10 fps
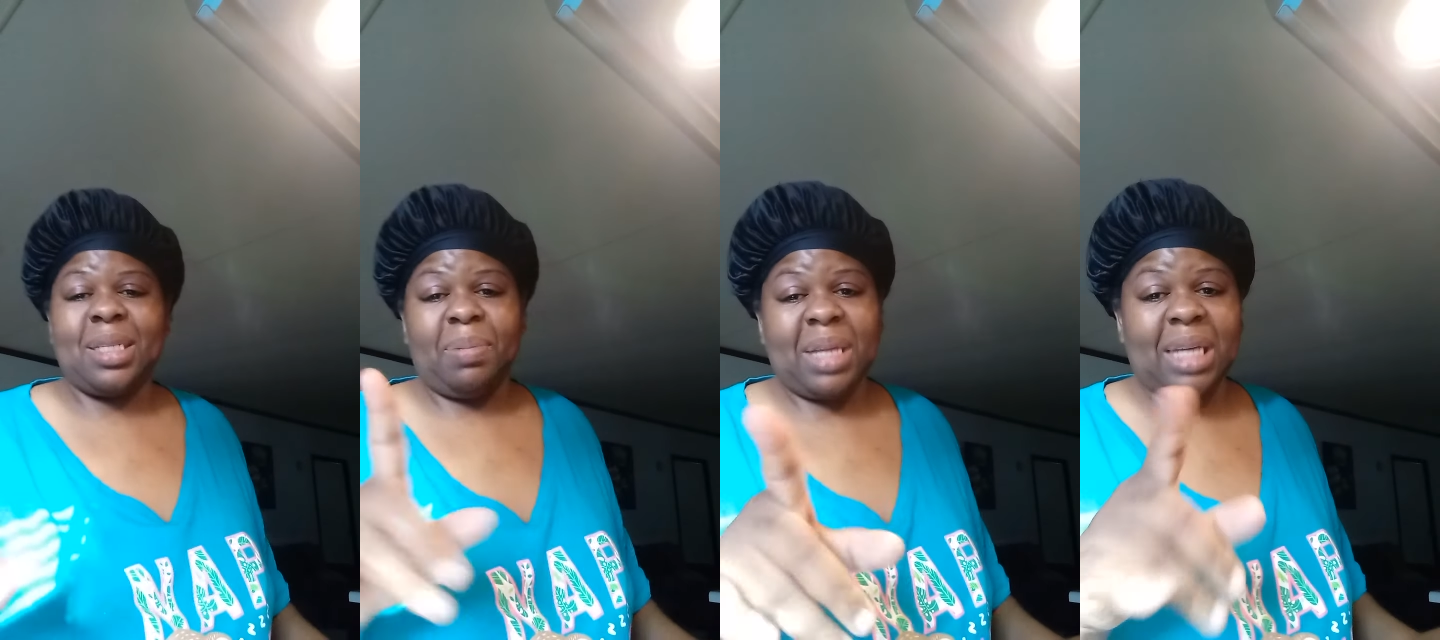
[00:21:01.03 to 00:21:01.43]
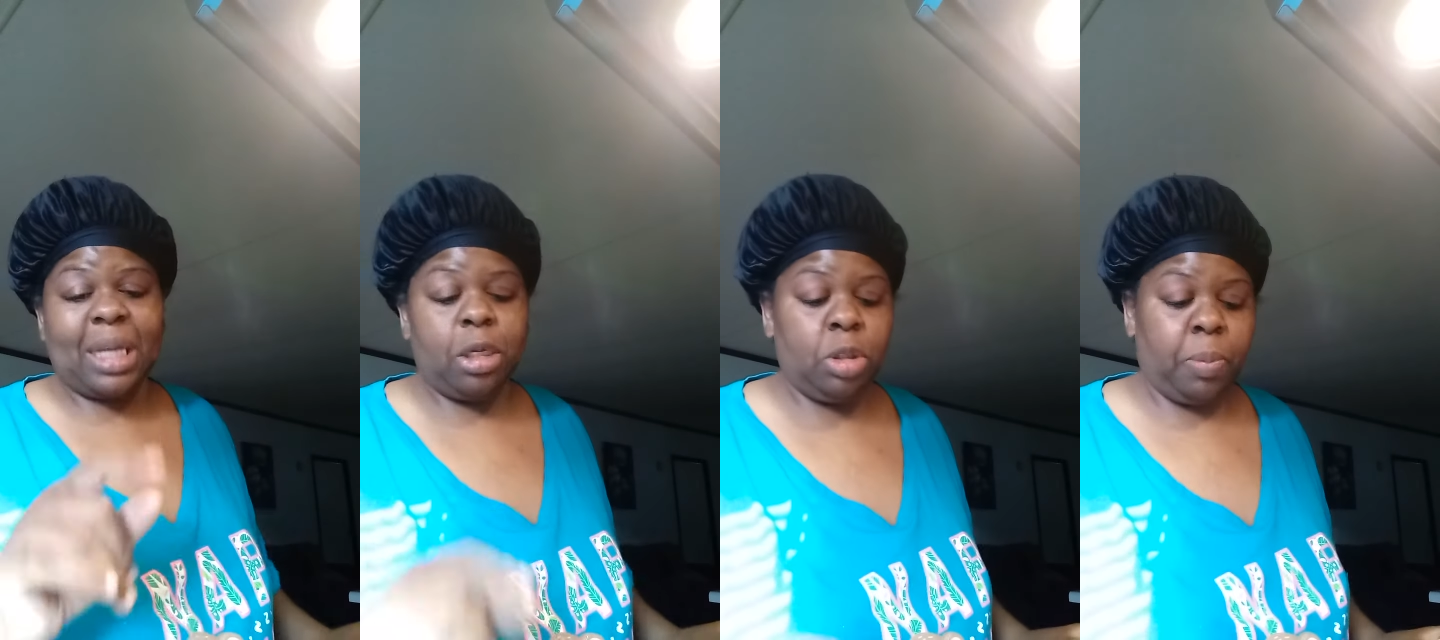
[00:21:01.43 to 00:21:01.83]
sometimes
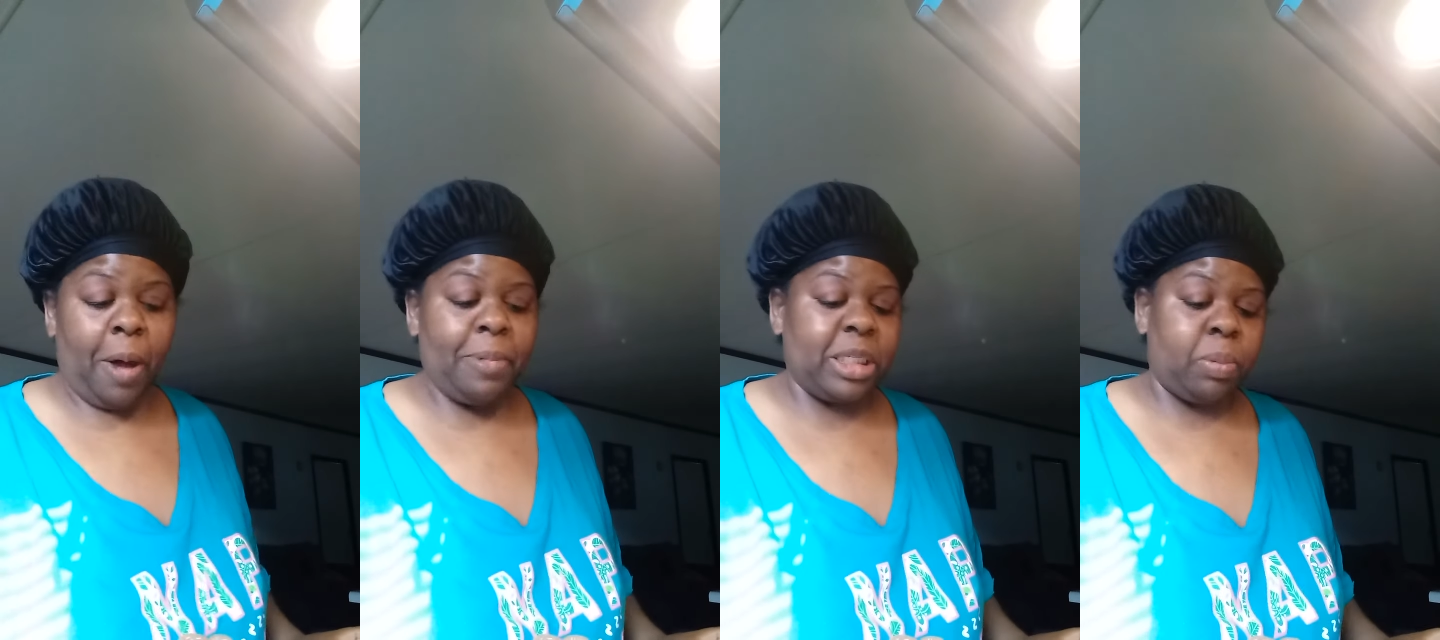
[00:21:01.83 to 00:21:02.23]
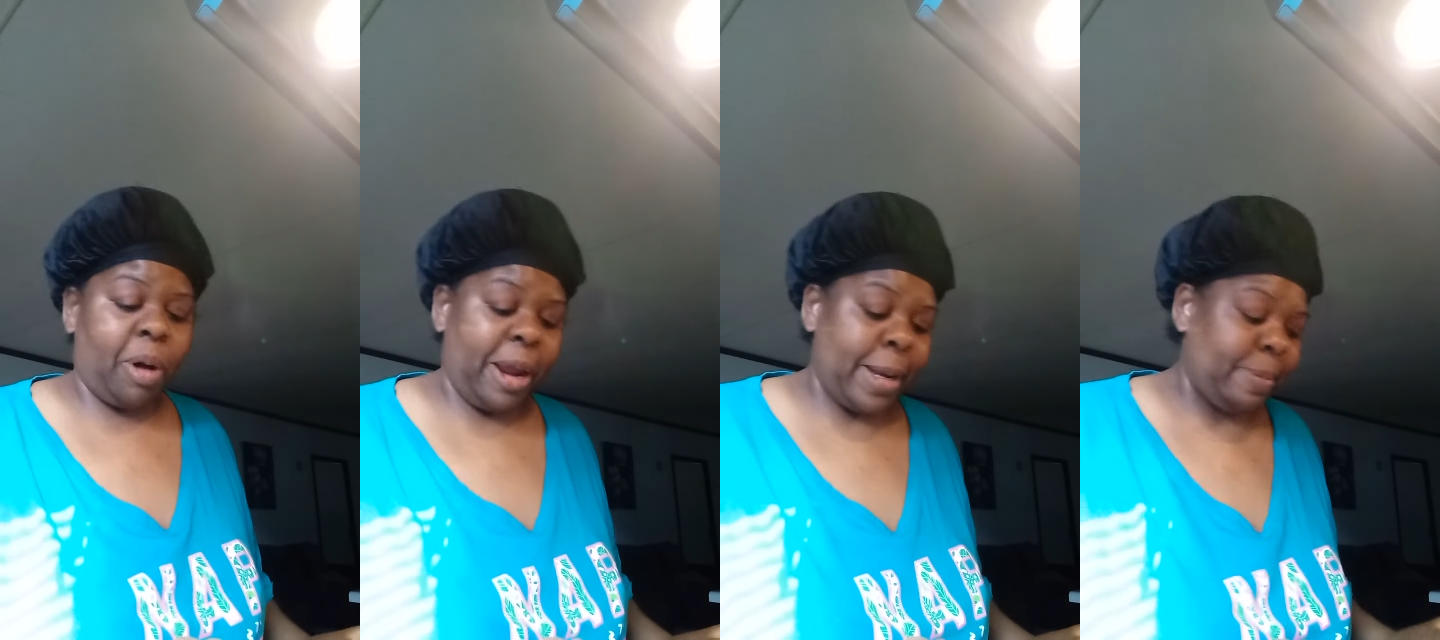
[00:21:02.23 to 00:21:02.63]
I use Publix
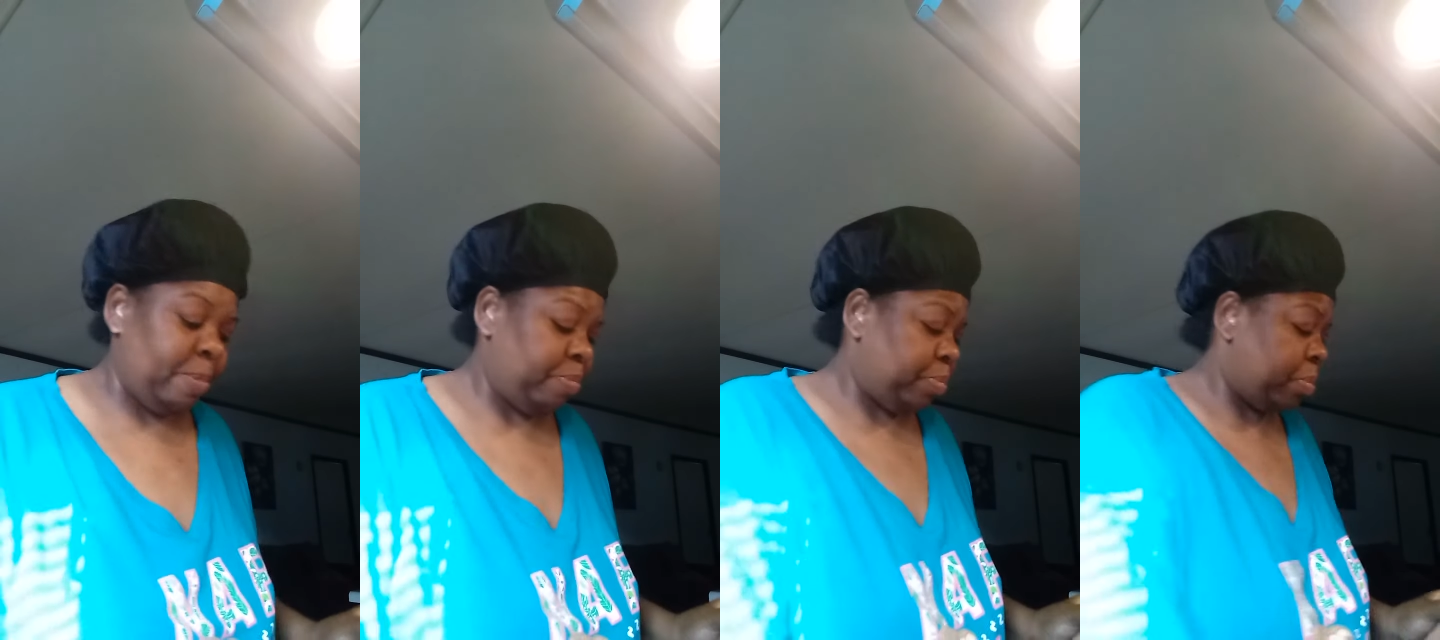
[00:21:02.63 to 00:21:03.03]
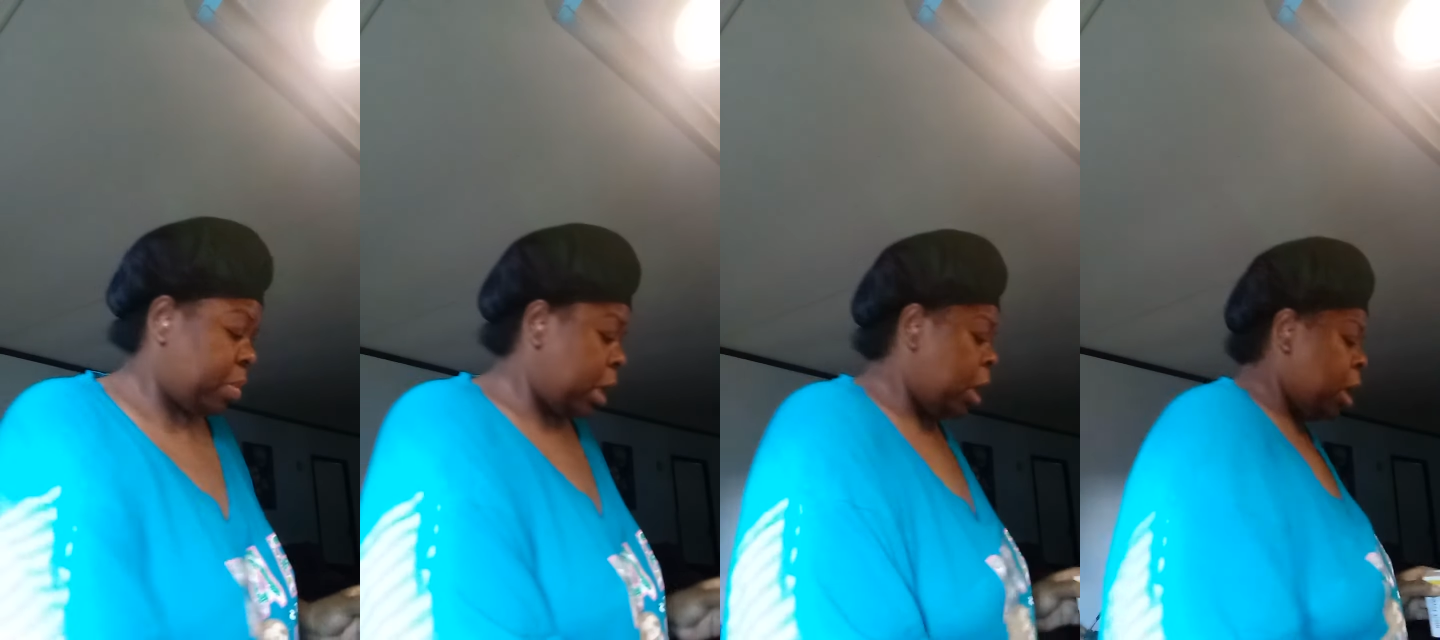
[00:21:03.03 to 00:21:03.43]
brand.
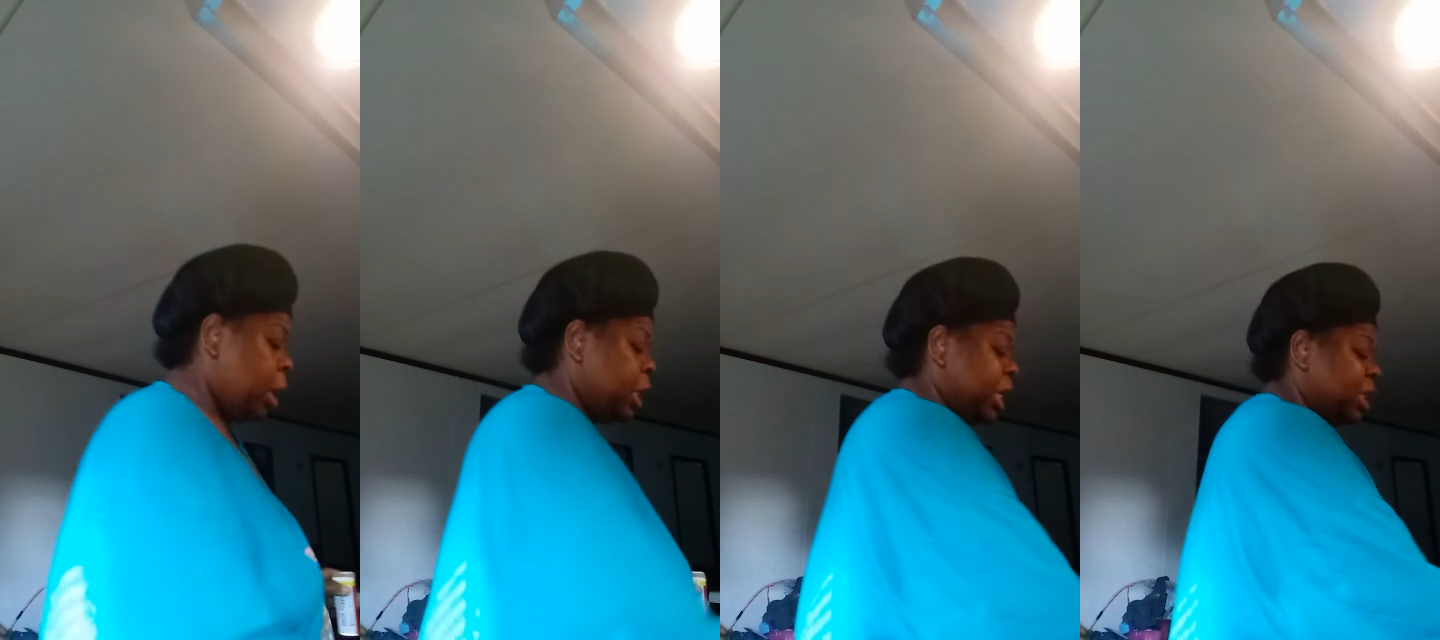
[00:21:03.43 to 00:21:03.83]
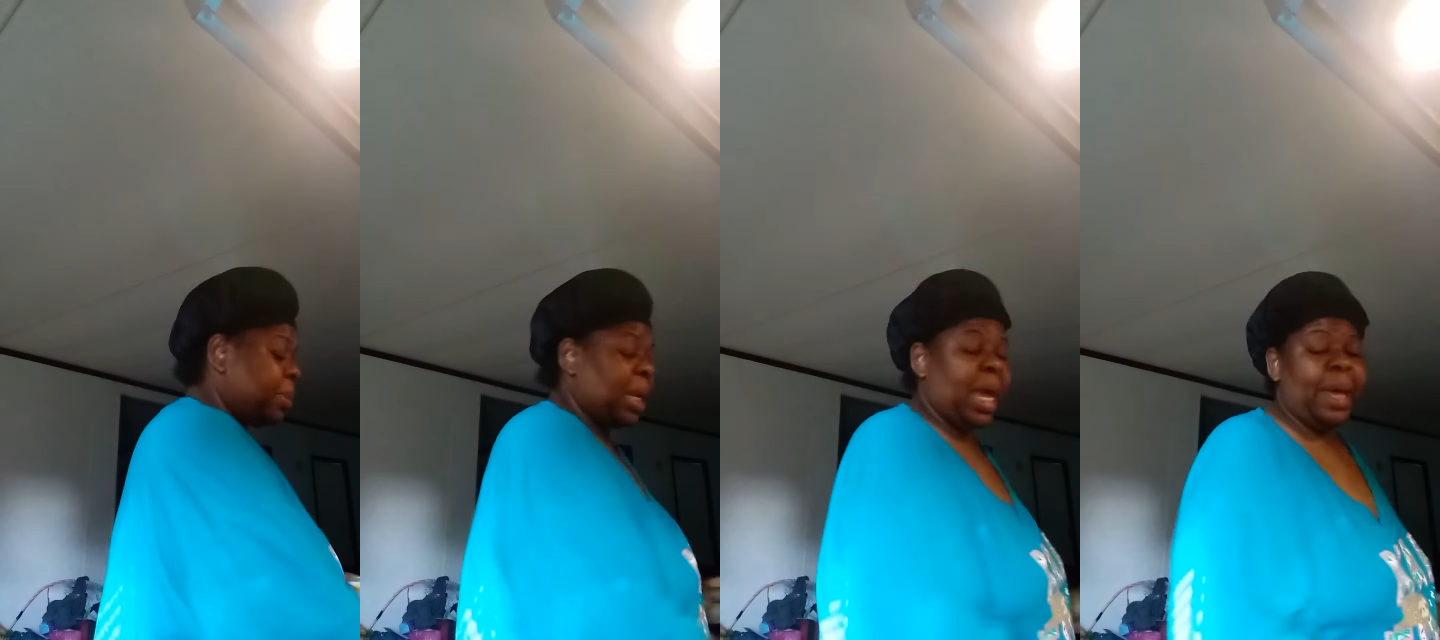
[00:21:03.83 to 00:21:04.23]

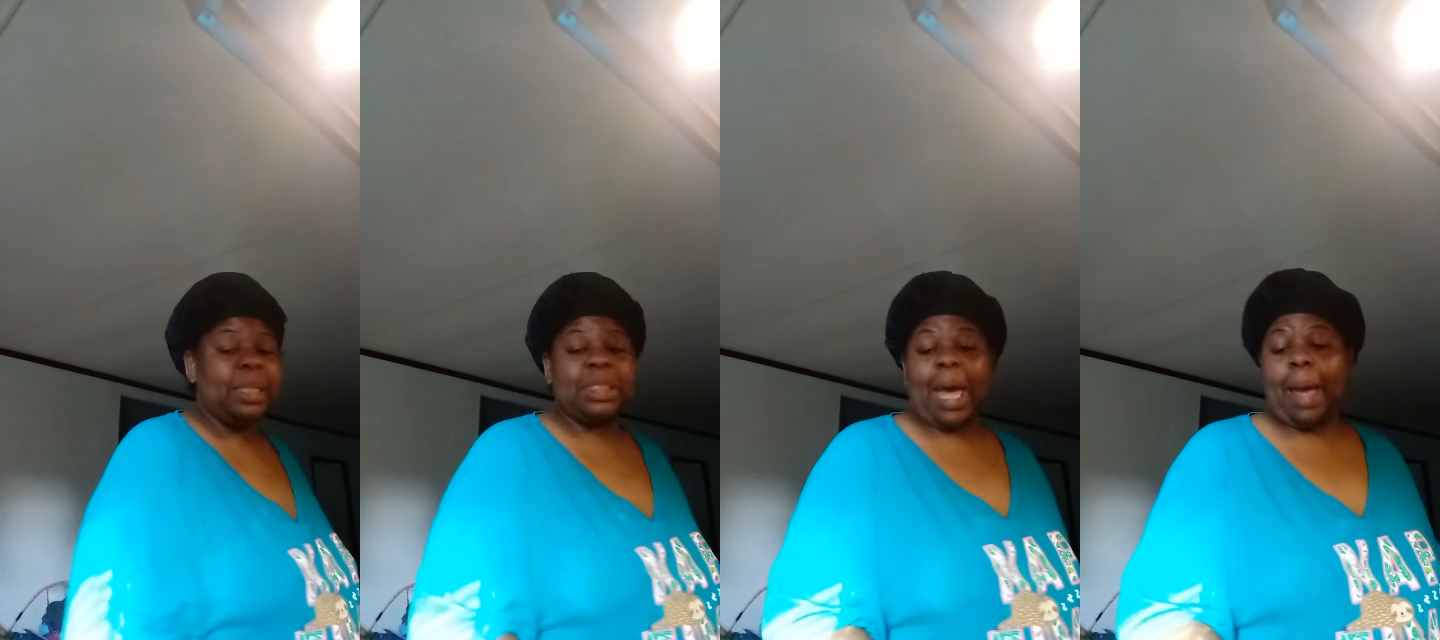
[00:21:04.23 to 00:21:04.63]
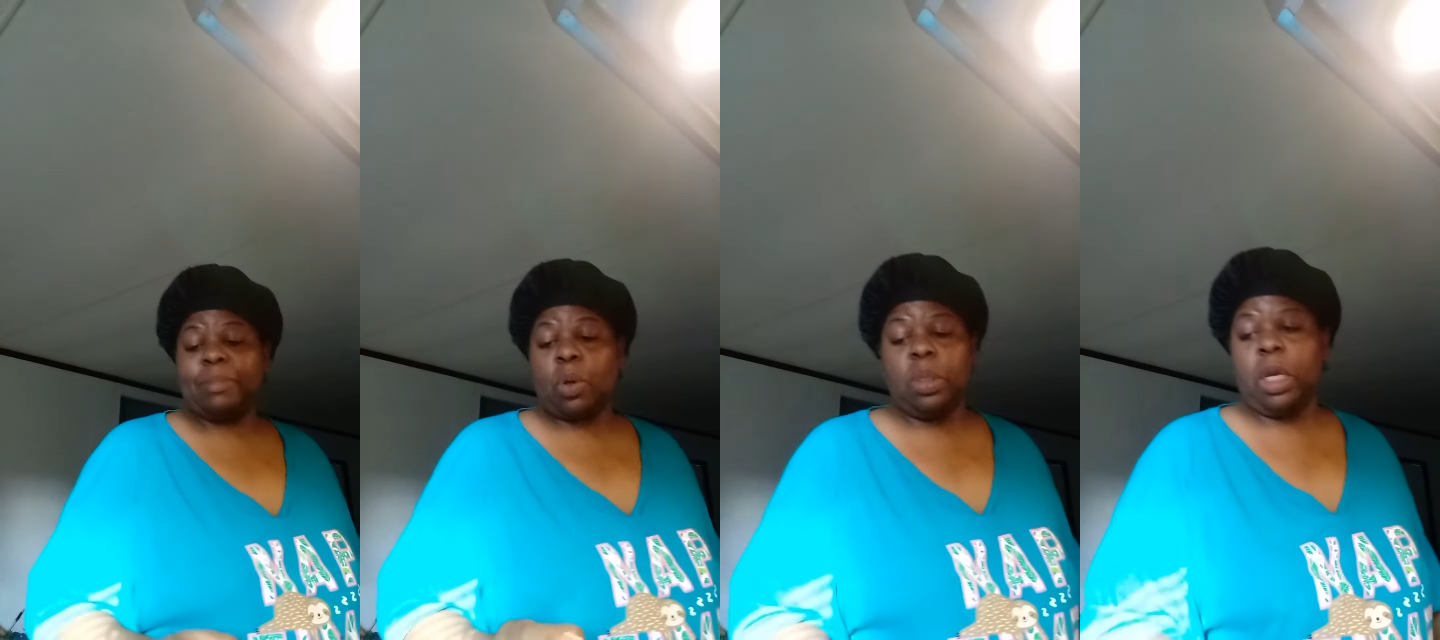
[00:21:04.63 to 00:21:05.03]
Desperate
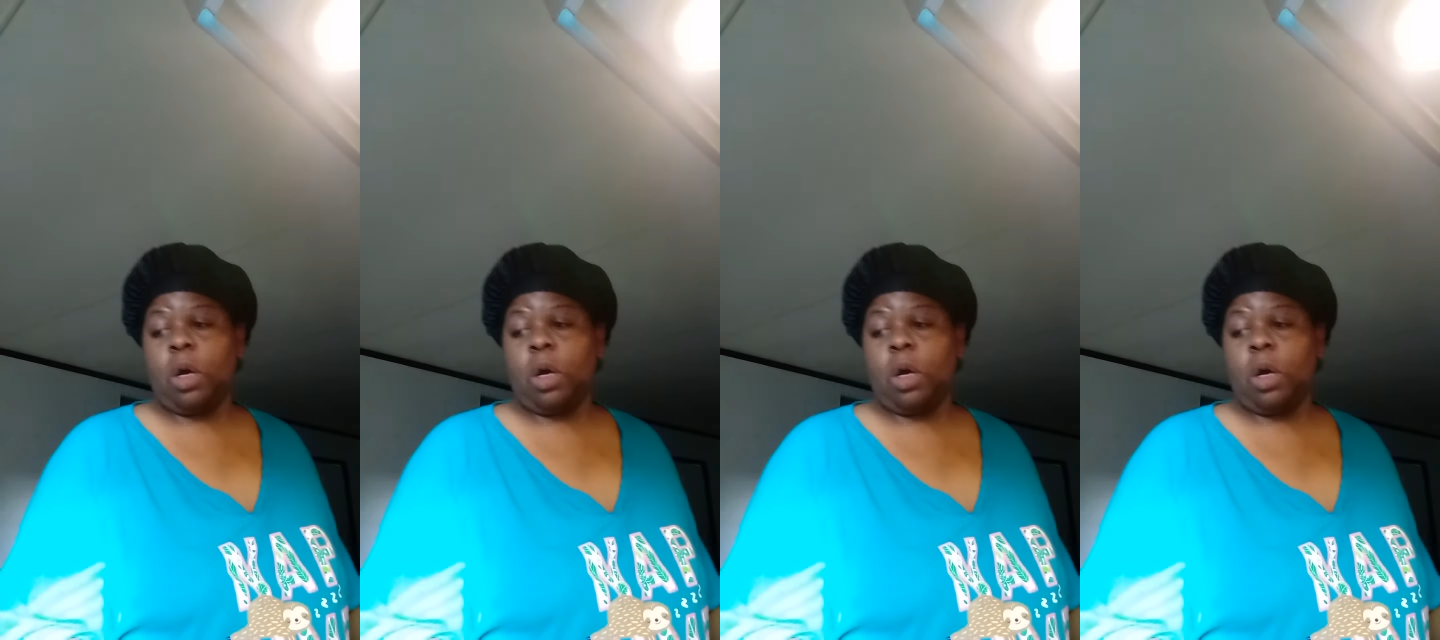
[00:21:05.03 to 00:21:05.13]
times only